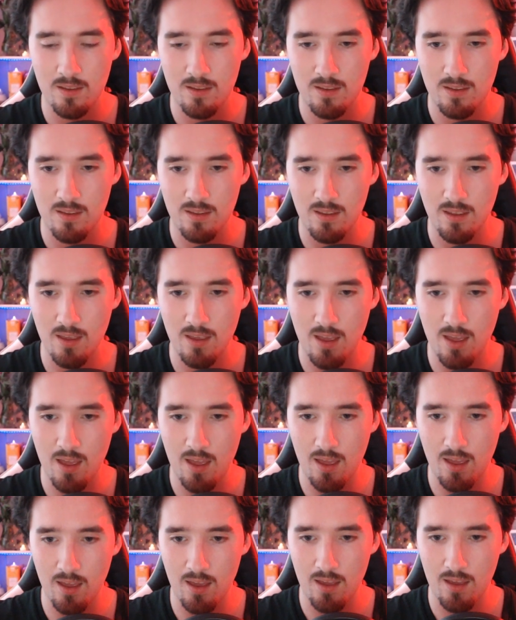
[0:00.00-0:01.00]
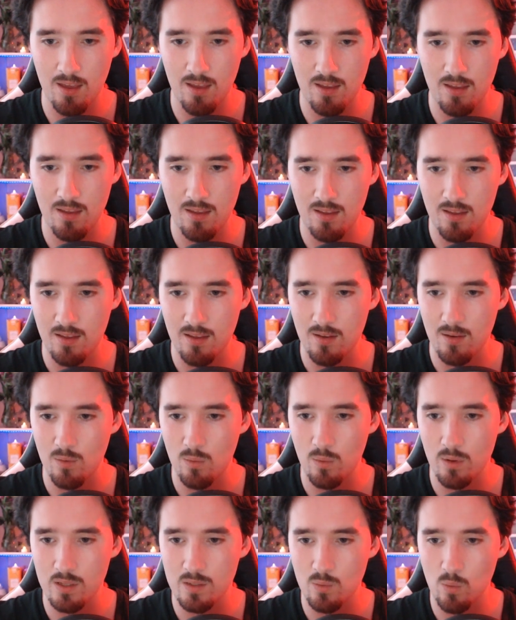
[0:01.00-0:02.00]
Yeah.
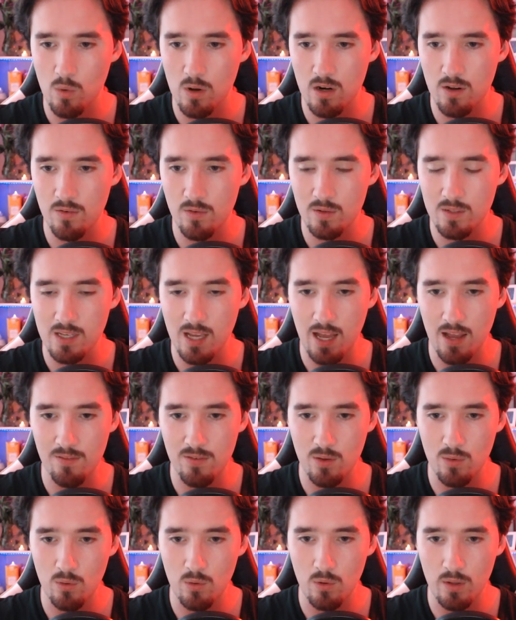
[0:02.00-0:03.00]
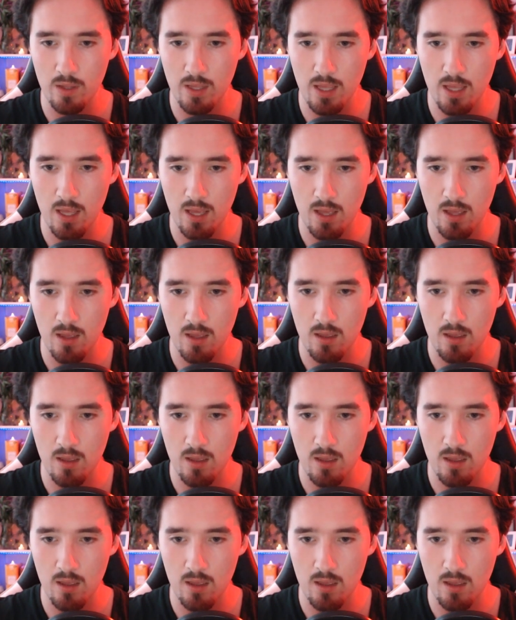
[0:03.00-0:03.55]
Well, it's wonderful to have you all here.